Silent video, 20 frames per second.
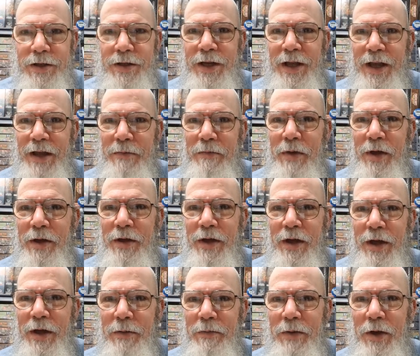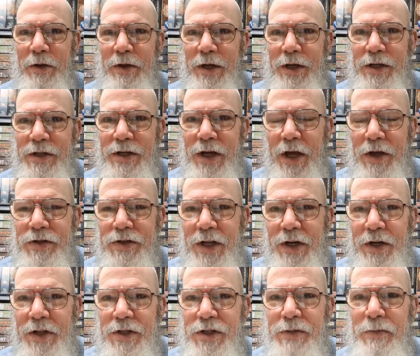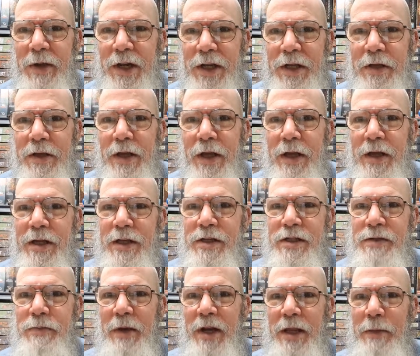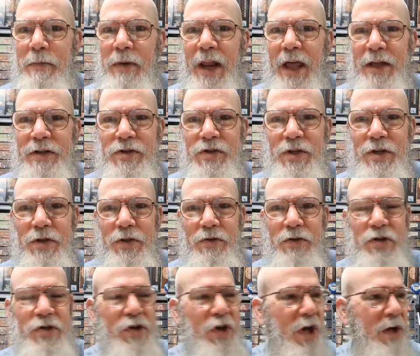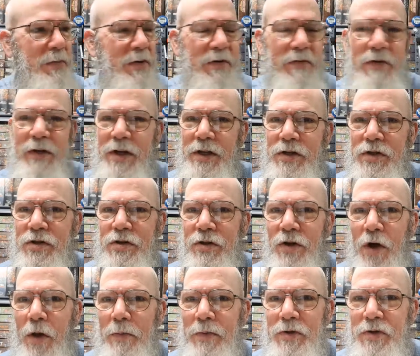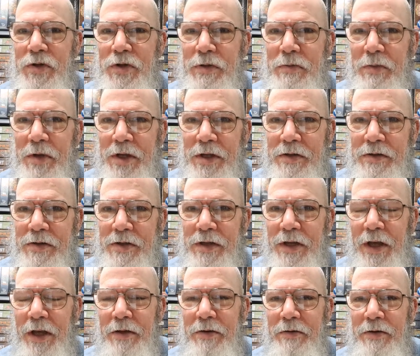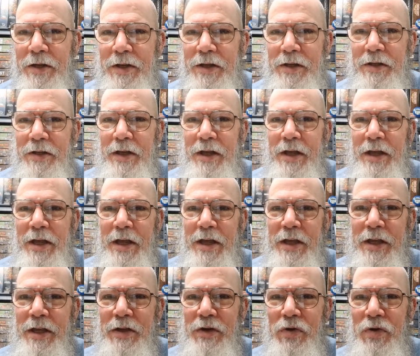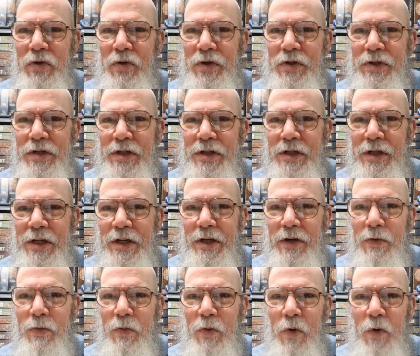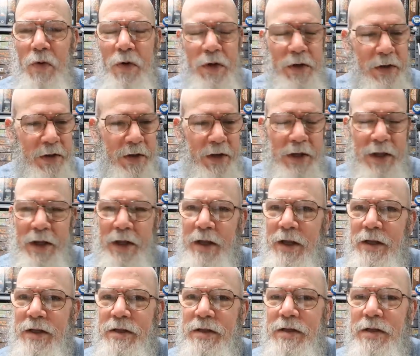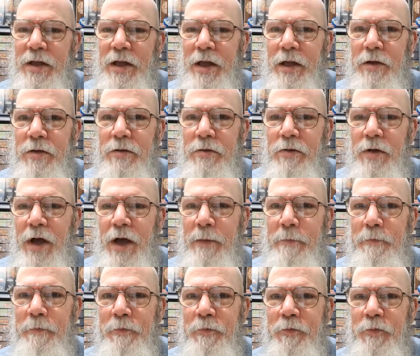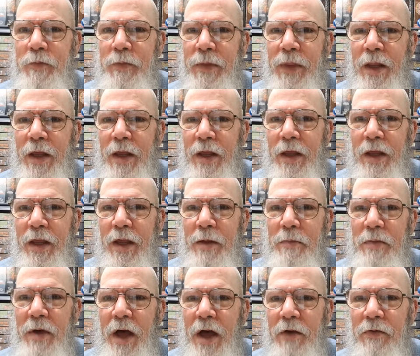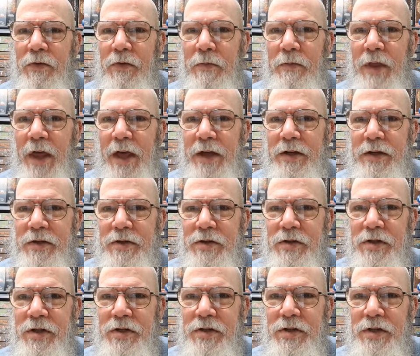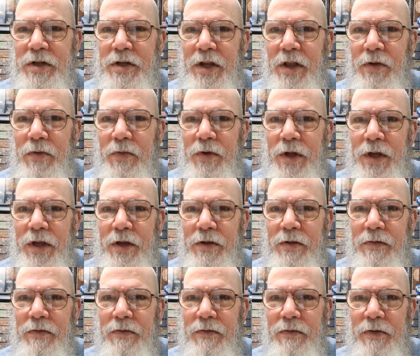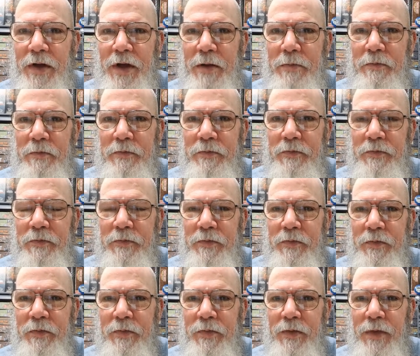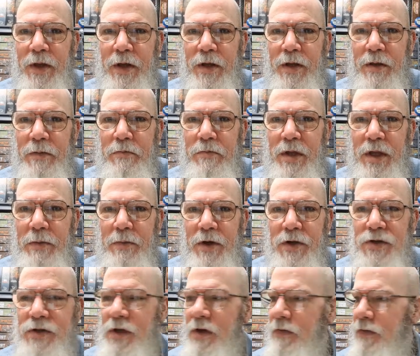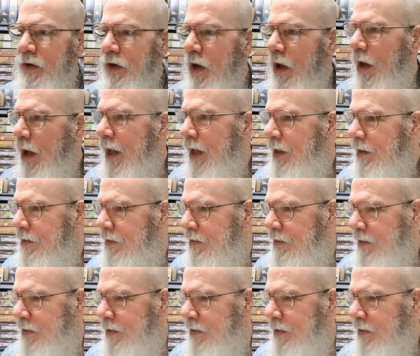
him poking his nose under the smelly plants in the retirement village opposite me. So he enjoys his little walk. So apart from that, it's just another week of me, myself and I